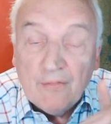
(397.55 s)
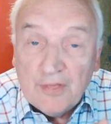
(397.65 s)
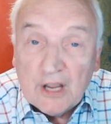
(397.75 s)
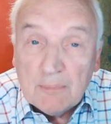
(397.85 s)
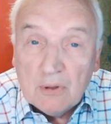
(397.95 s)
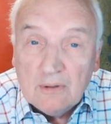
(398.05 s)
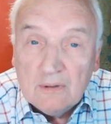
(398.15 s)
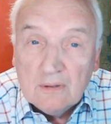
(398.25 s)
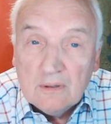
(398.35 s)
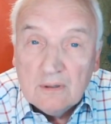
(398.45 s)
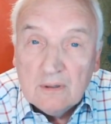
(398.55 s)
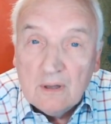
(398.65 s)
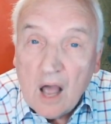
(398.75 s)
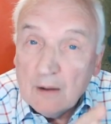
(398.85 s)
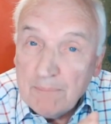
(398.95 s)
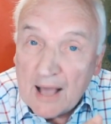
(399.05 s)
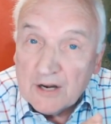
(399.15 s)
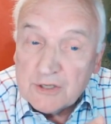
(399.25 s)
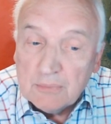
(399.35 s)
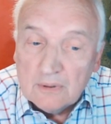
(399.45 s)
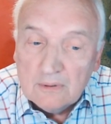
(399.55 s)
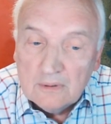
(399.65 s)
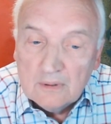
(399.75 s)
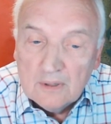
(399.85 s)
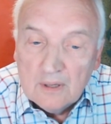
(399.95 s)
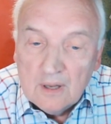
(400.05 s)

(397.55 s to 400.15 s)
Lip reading: Unthinkable? Unpalatable?